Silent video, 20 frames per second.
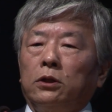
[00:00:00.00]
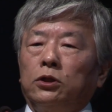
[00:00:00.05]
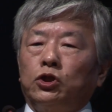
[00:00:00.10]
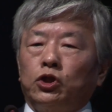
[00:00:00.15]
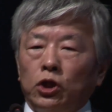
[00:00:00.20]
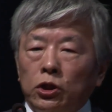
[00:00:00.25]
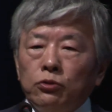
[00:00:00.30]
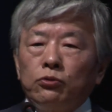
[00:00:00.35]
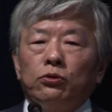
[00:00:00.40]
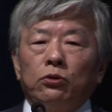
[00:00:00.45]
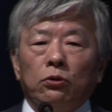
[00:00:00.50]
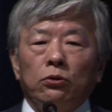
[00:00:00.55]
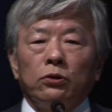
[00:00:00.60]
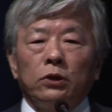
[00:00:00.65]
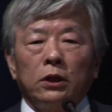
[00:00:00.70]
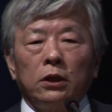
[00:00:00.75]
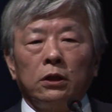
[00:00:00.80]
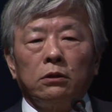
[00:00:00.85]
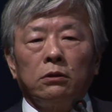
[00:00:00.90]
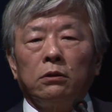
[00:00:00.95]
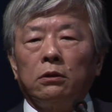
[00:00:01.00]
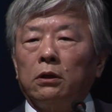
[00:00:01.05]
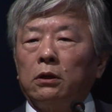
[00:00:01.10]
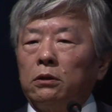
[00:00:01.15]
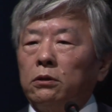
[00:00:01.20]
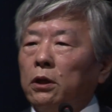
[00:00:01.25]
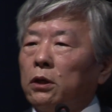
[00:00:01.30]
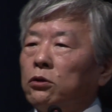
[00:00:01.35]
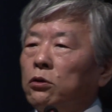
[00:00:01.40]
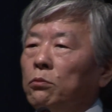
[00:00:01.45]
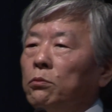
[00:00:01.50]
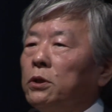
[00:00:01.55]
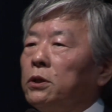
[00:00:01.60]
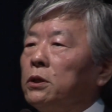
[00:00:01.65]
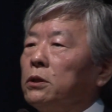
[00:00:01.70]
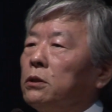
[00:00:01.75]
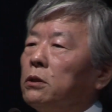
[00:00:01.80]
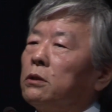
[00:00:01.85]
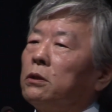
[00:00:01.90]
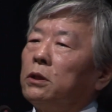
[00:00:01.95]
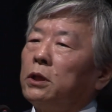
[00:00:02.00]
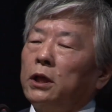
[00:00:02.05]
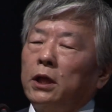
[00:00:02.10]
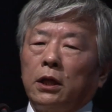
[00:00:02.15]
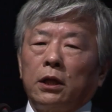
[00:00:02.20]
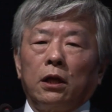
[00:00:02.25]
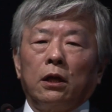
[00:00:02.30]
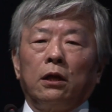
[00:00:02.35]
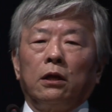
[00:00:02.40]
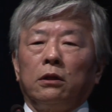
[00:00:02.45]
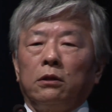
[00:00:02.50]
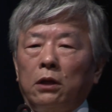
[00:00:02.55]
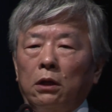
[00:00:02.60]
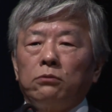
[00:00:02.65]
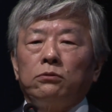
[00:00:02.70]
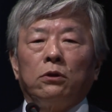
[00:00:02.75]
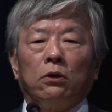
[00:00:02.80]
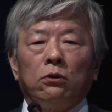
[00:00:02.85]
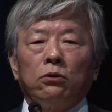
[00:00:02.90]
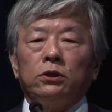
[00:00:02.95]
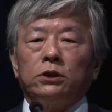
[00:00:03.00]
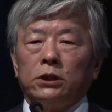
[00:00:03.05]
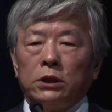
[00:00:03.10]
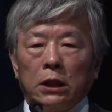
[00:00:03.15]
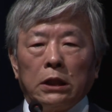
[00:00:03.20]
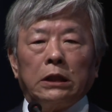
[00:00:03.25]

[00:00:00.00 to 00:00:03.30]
gene cloning, recombinant DNA technology,